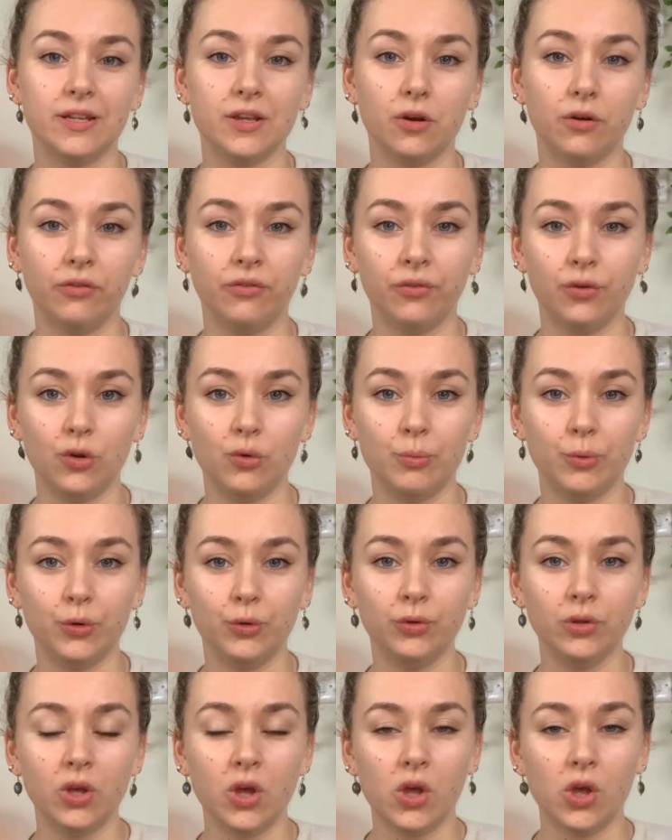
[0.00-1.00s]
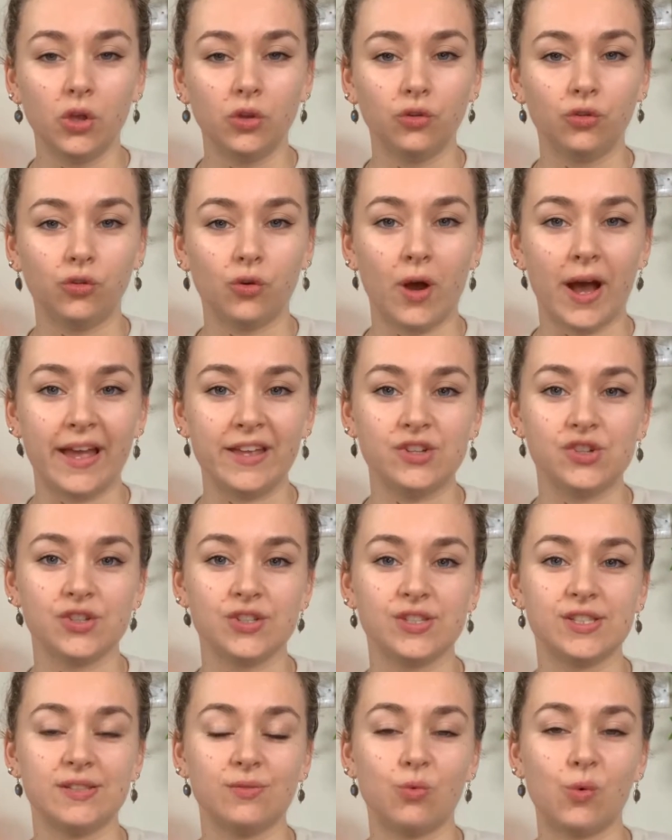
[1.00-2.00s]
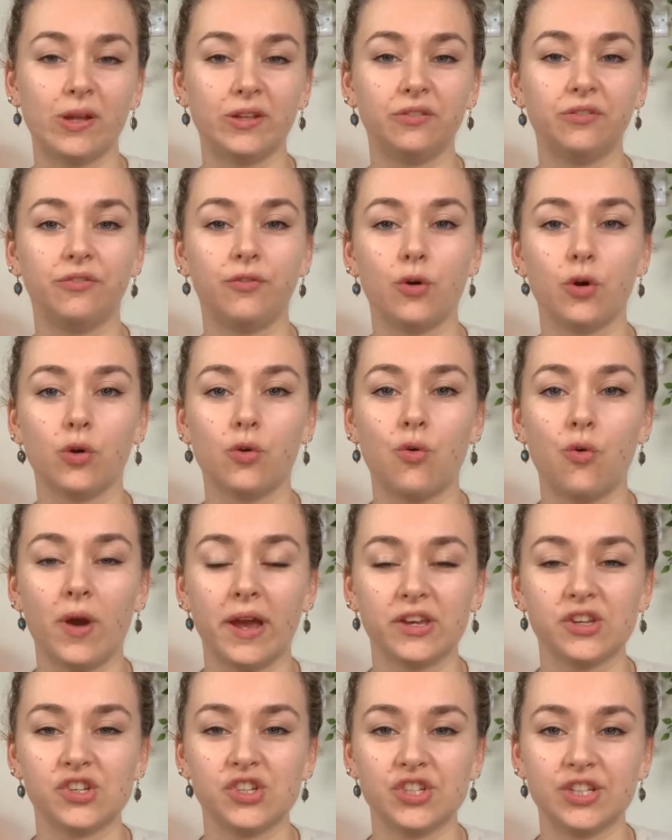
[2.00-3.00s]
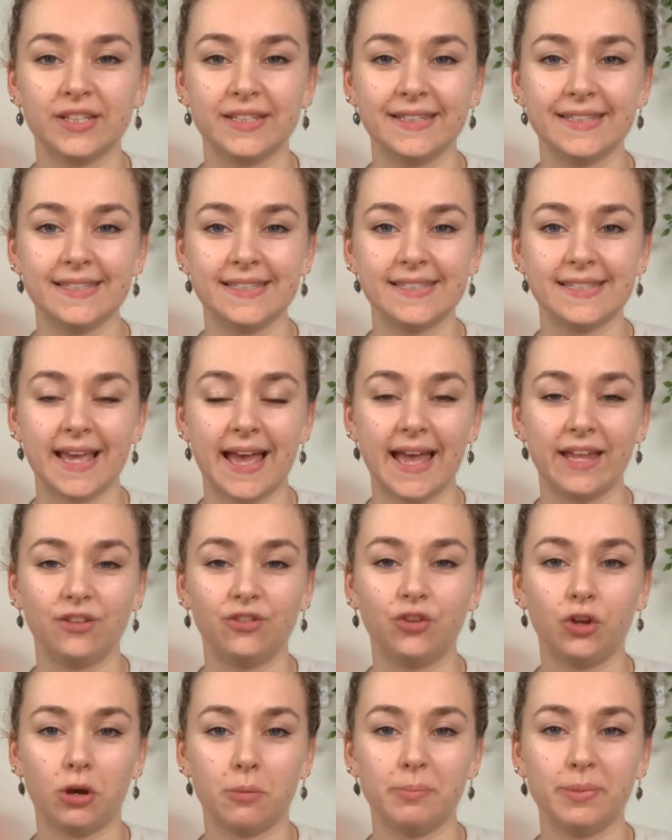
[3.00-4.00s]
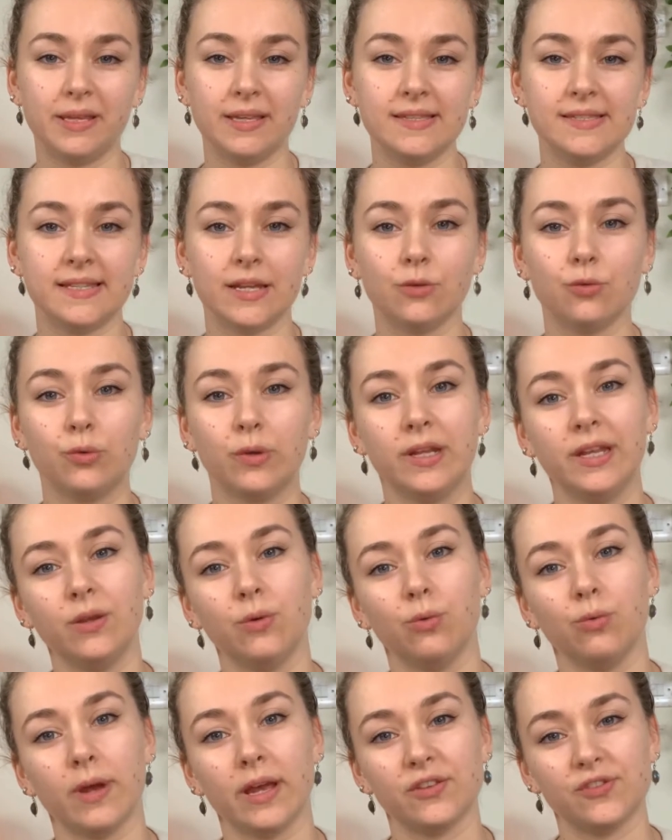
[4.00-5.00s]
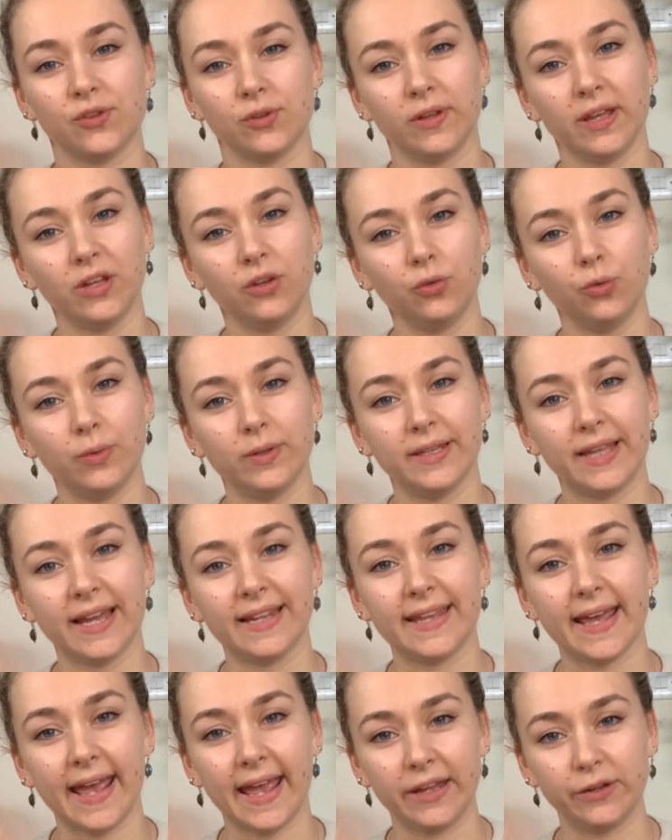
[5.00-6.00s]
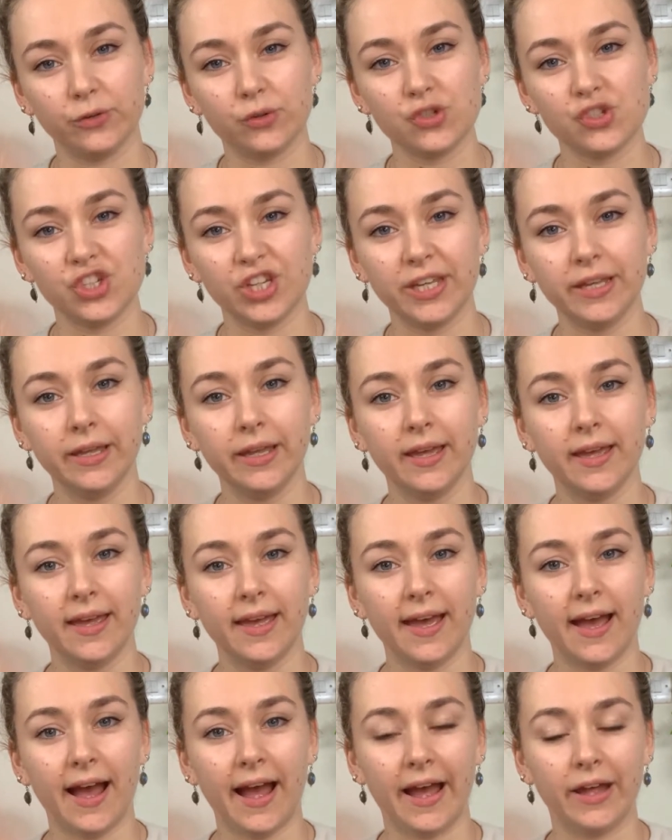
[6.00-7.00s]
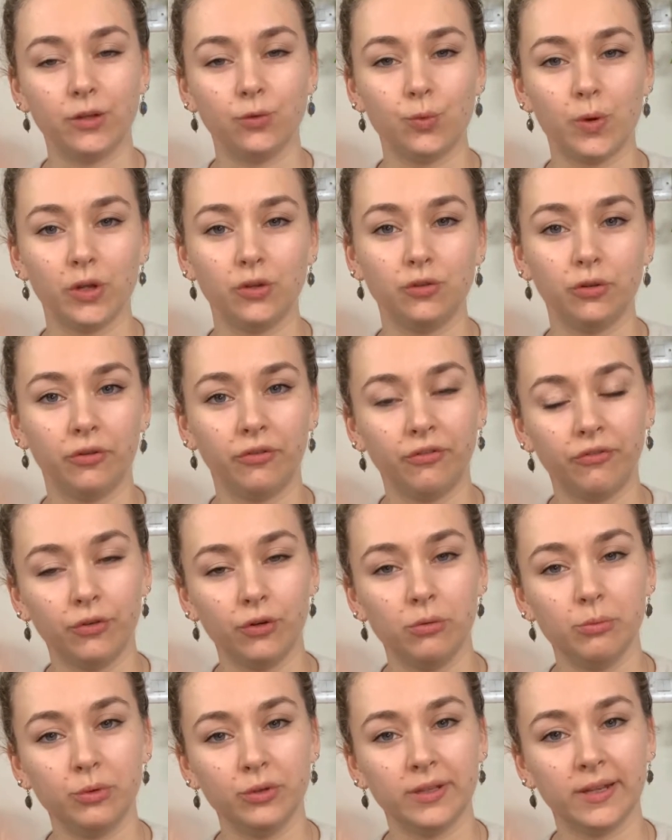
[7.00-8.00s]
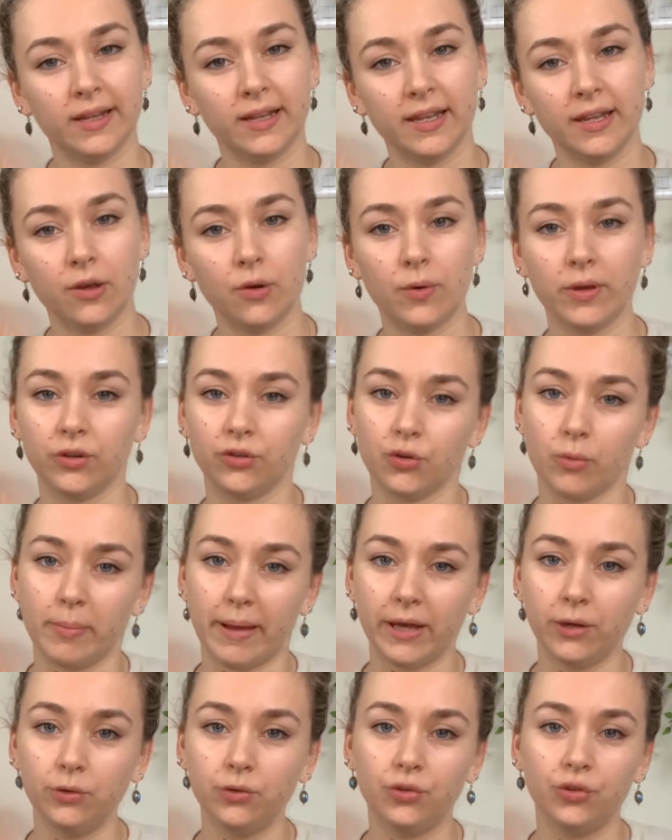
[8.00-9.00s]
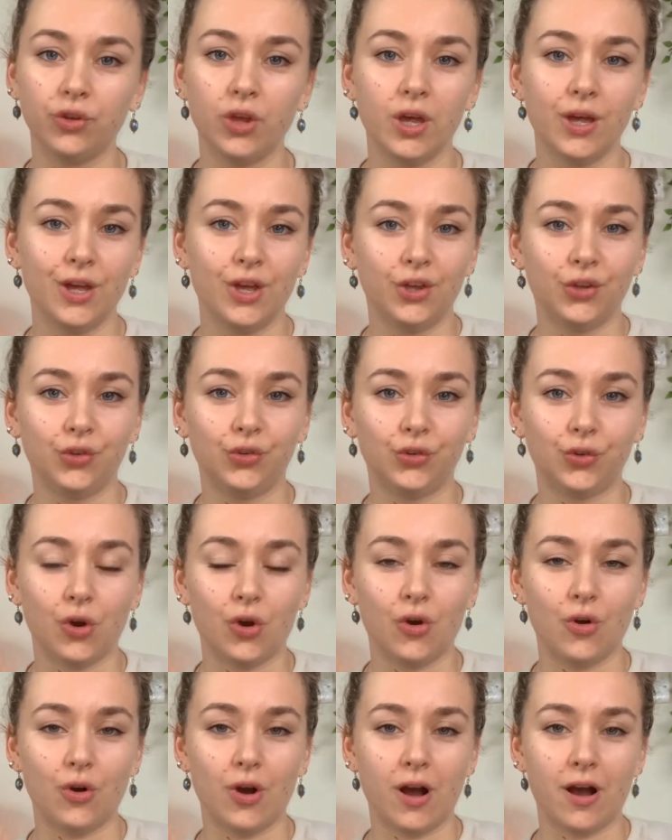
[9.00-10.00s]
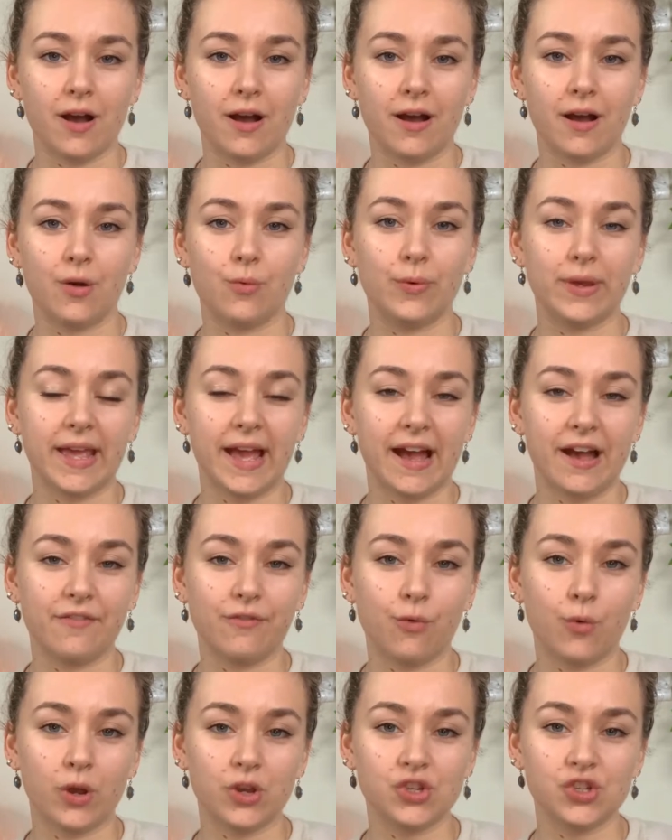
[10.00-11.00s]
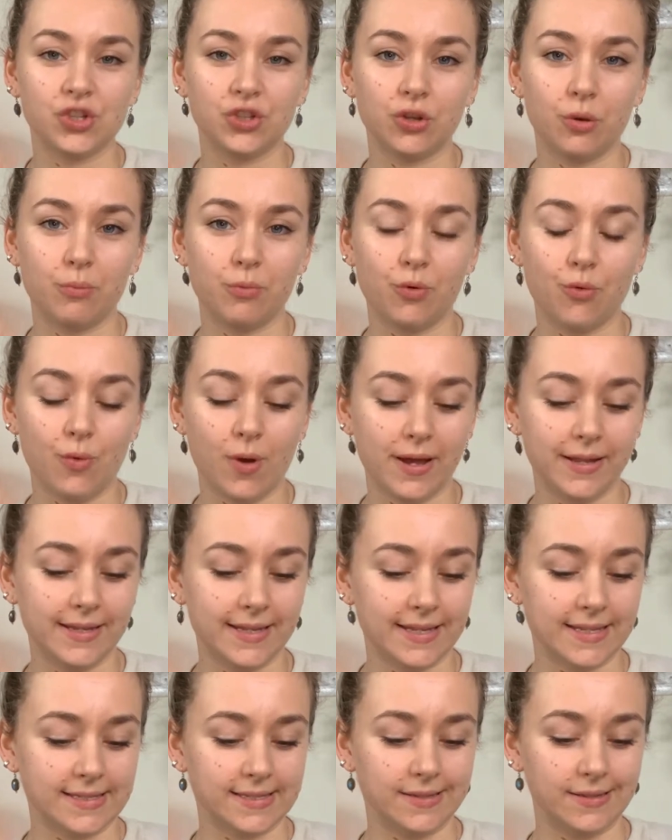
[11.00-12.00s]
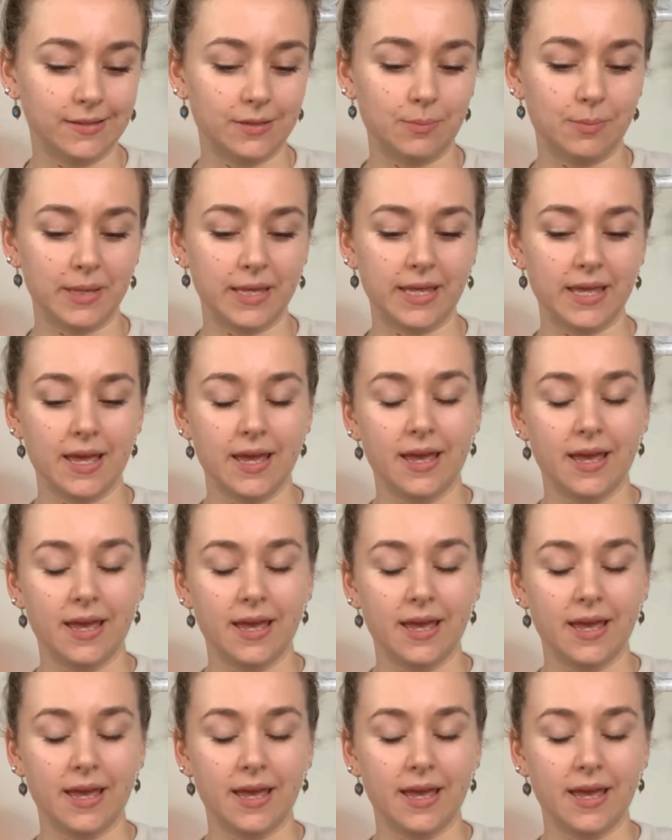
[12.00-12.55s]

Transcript: full moon, so I just went for questions and topics that really resonate with that energy and what the full moon in Leo is about. So we have question number 1 is going to be